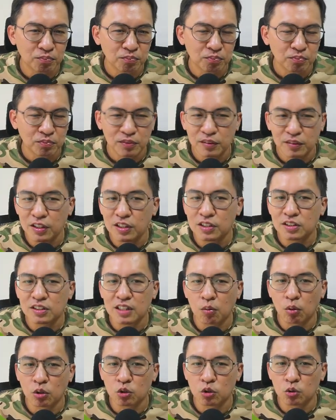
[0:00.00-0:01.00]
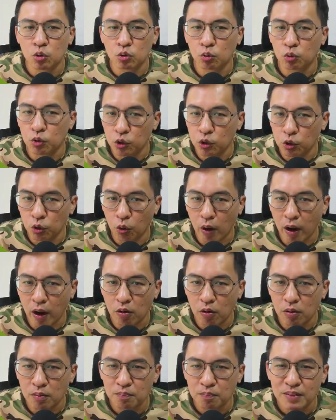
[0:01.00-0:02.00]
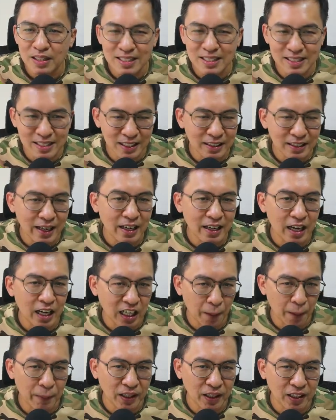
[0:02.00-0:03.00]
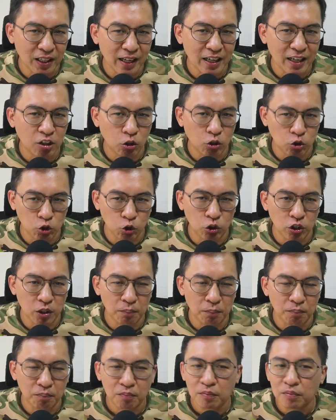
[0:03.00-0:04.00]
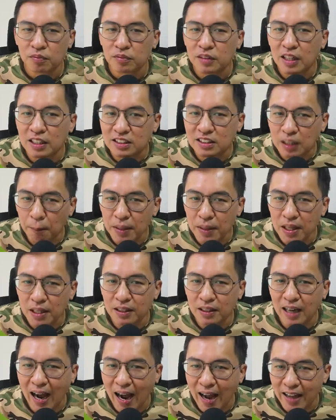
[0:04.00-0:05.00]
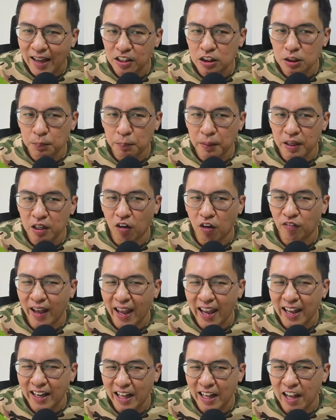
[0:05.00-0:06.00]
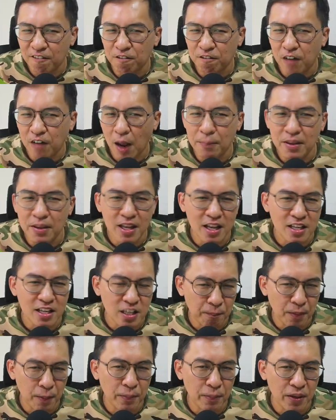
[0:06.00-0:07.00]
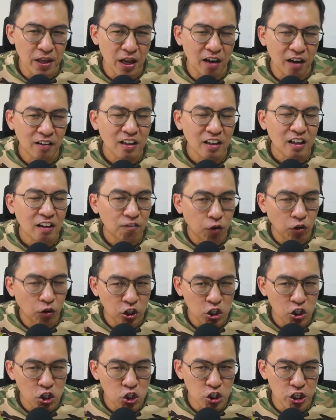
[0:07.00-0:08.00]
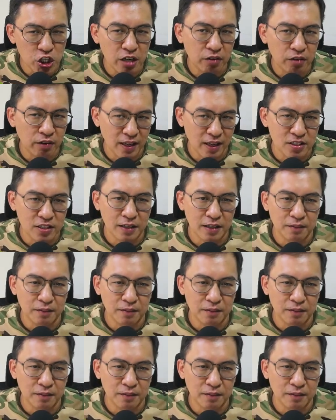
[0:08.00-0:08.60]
This site was sold to UOL, Singland and CapitaLand Consortium that submit the highest bid of 885 PSF PPR for this GLS site.